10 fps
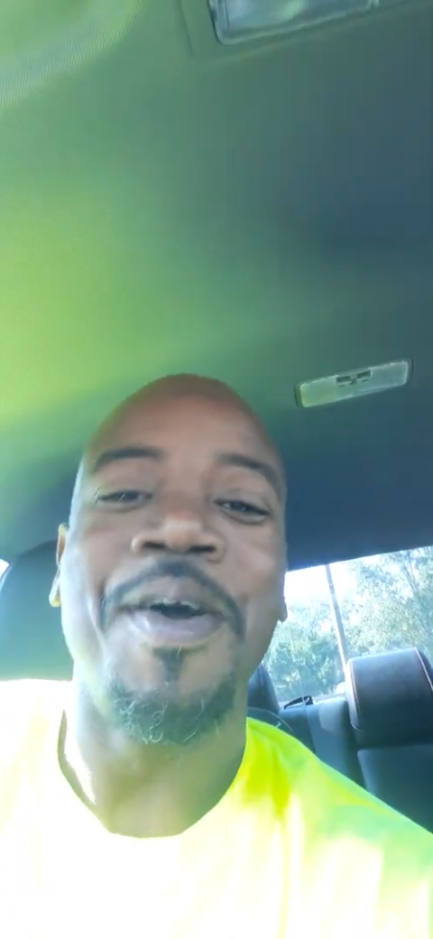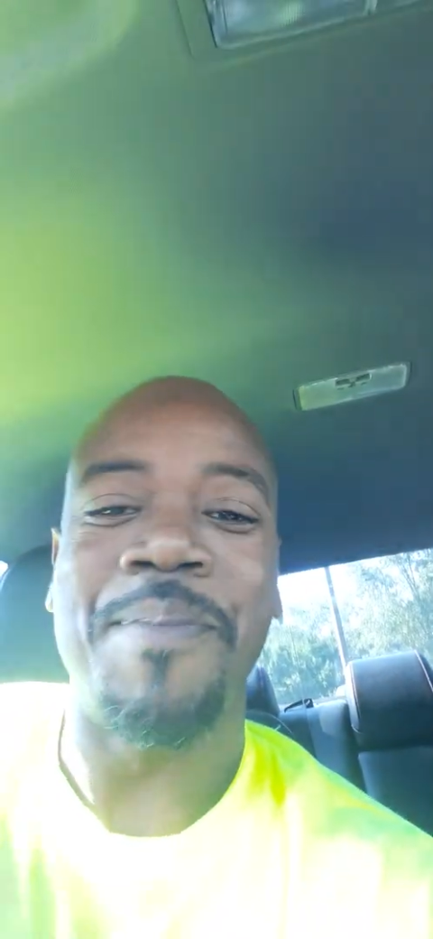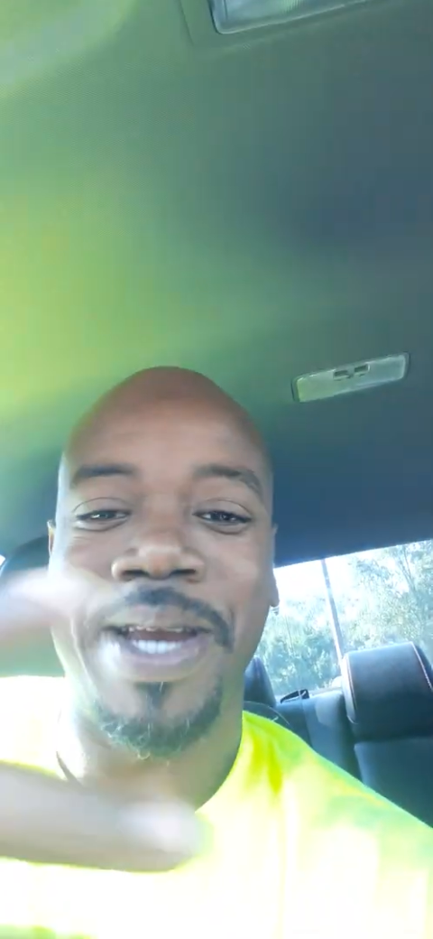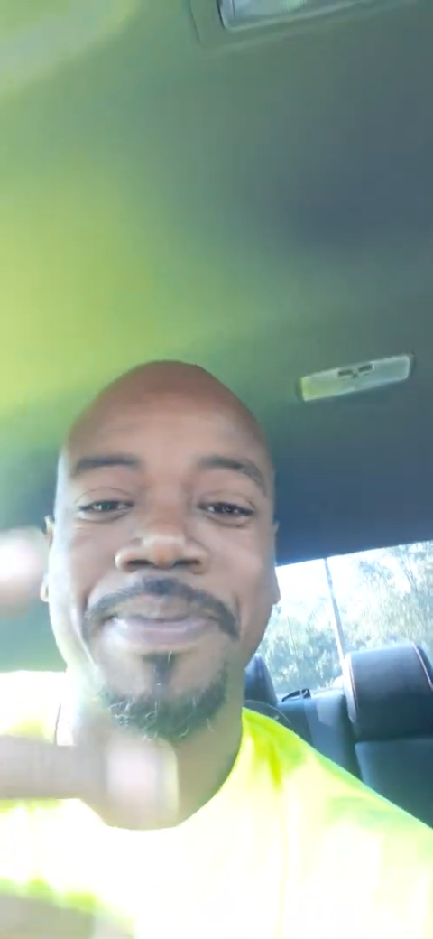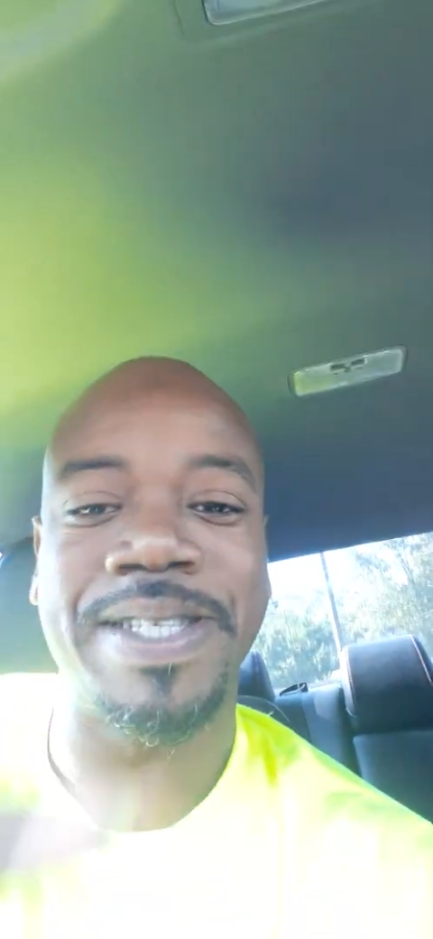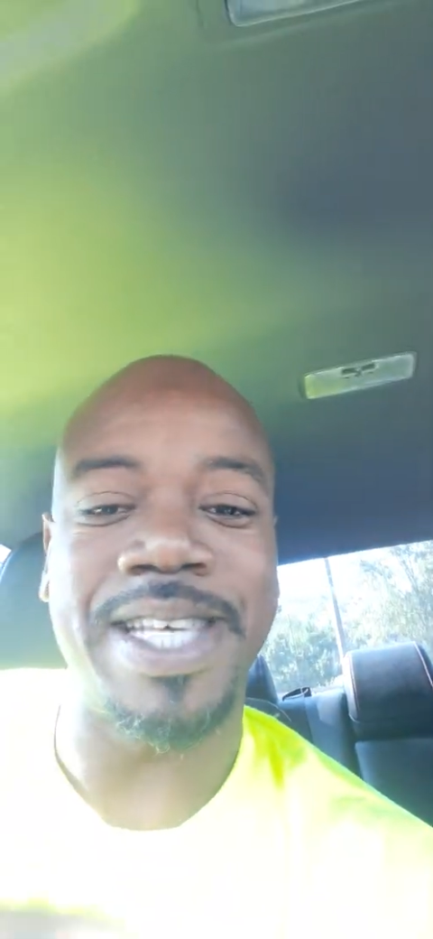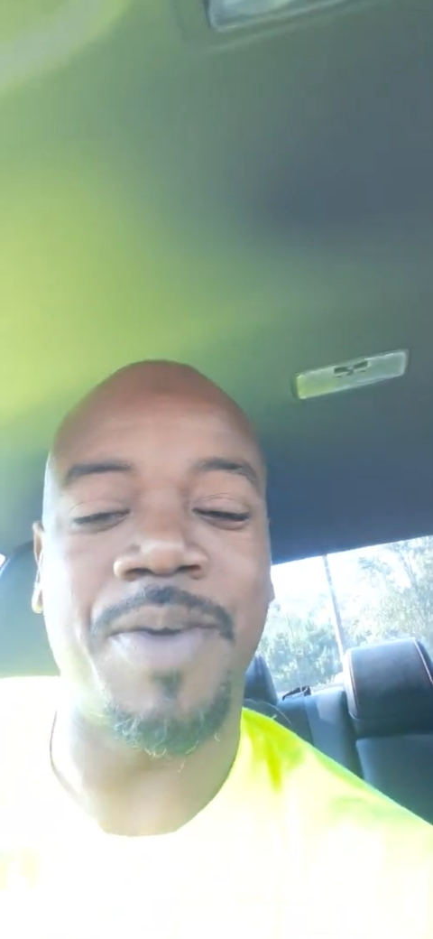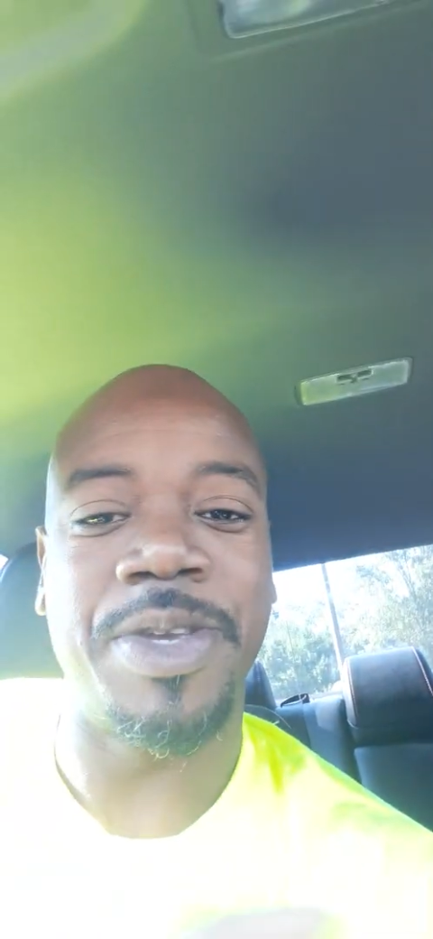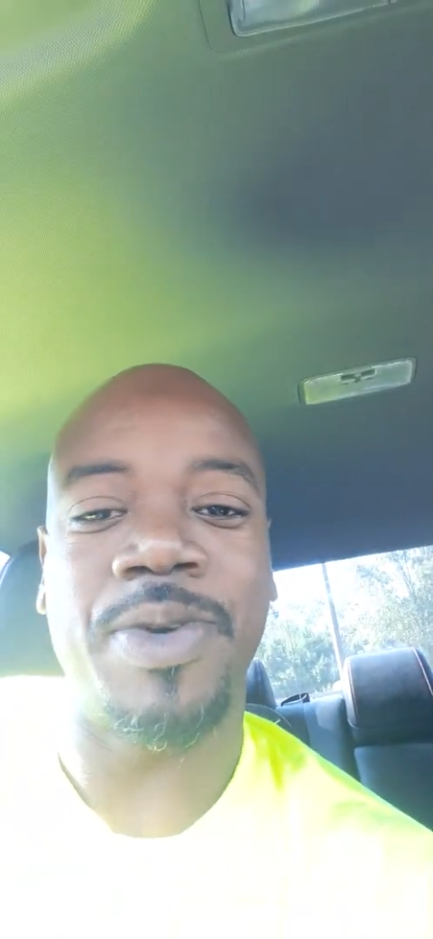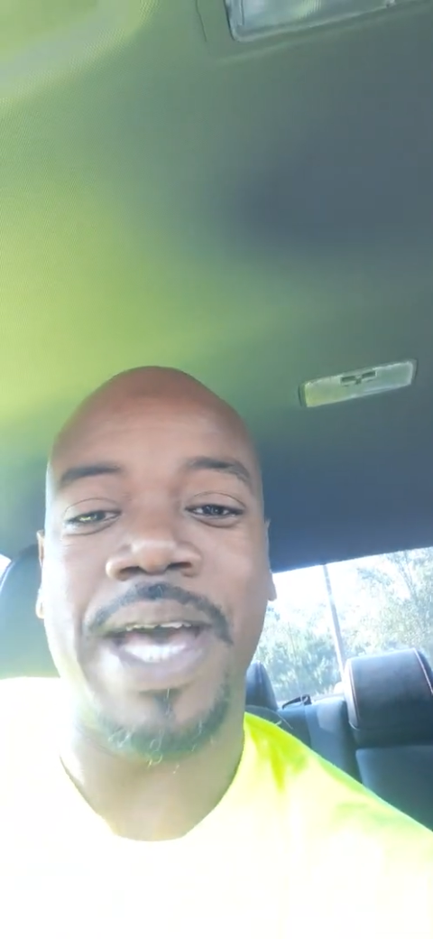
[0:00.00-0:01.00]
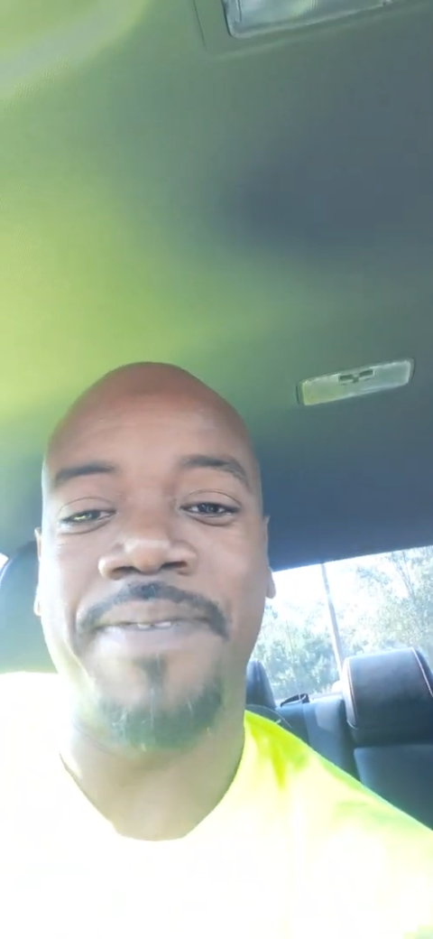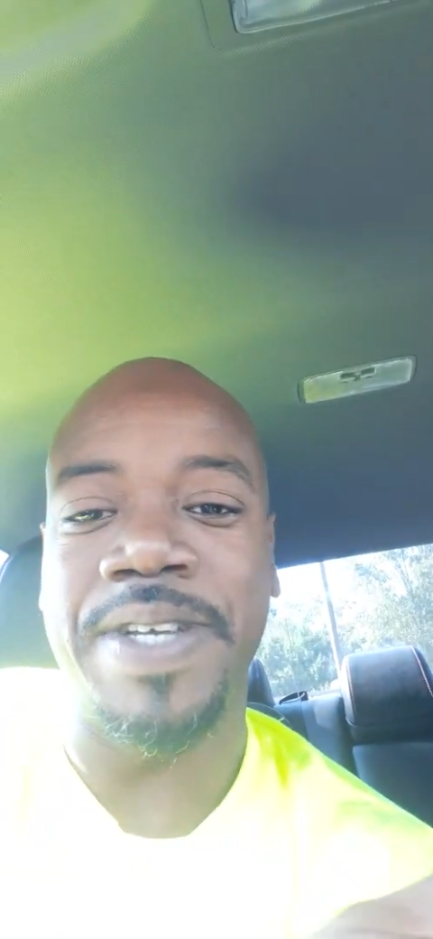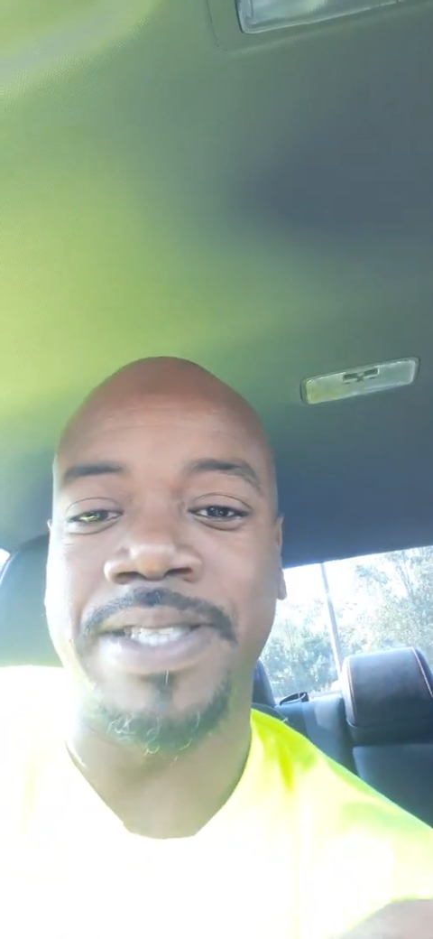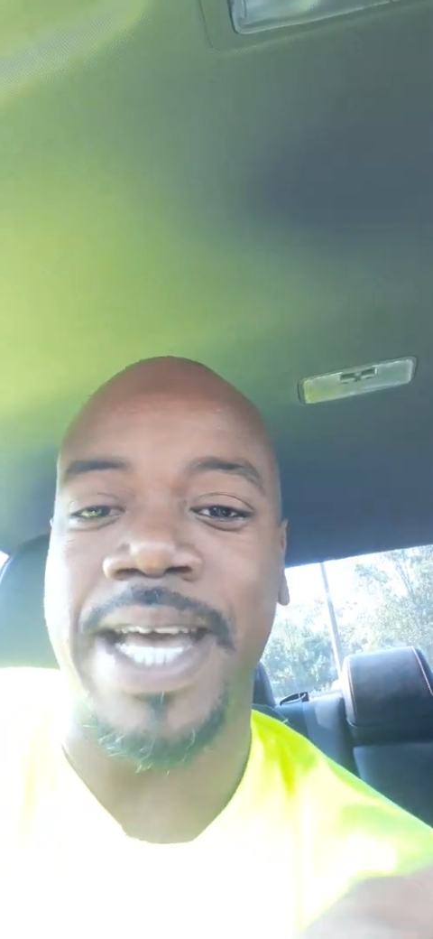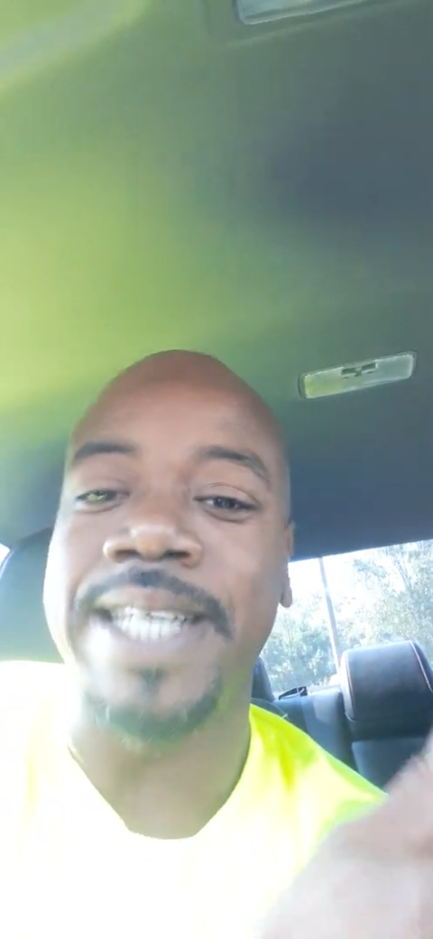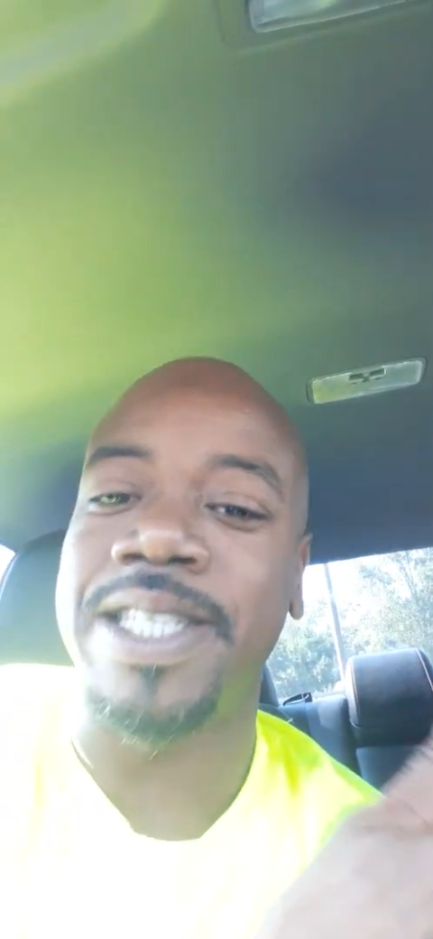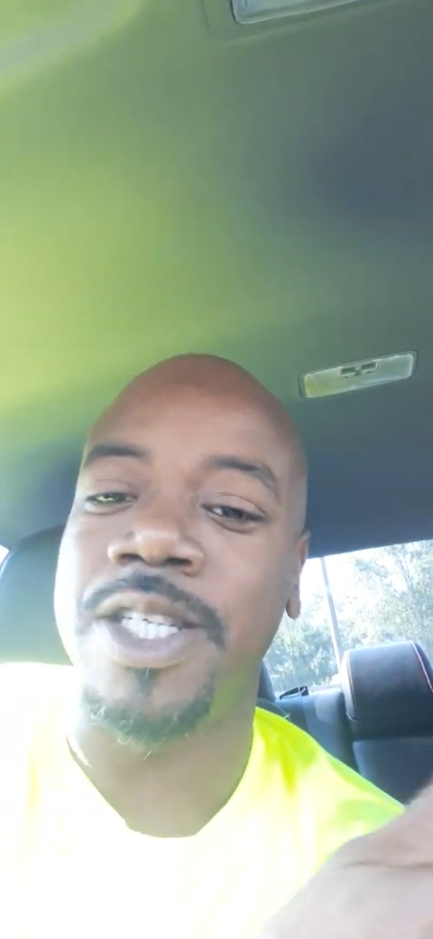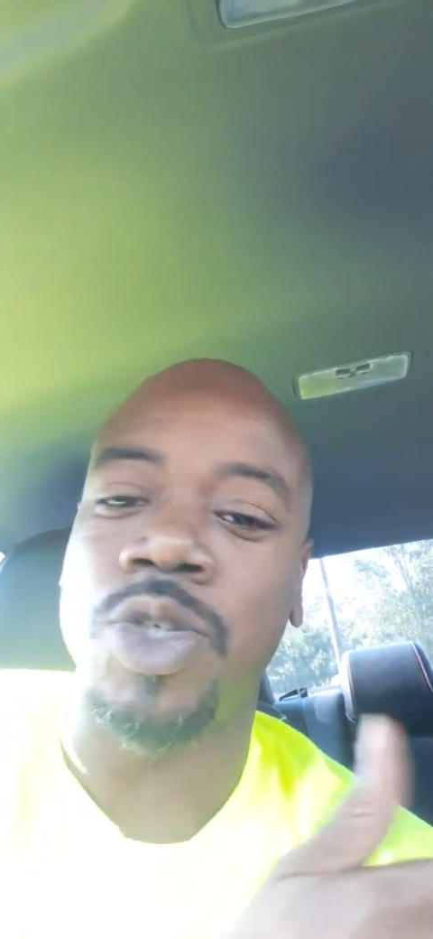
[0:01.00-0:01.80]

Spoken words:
But I'm just saying, when you have these 19